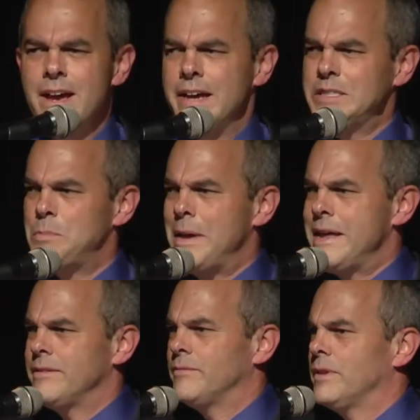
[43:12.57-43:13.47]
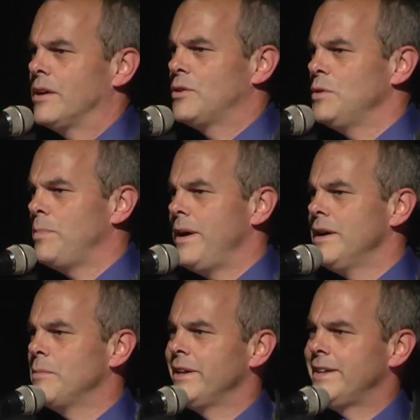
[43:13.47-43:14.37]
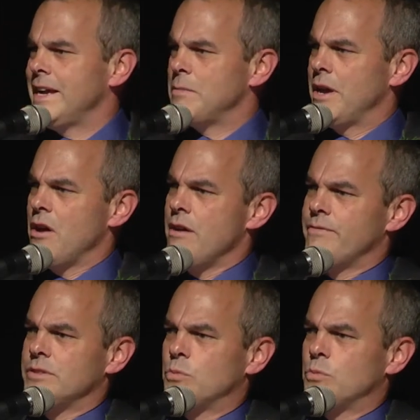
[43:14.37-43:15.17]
I spent a good part of my day in my office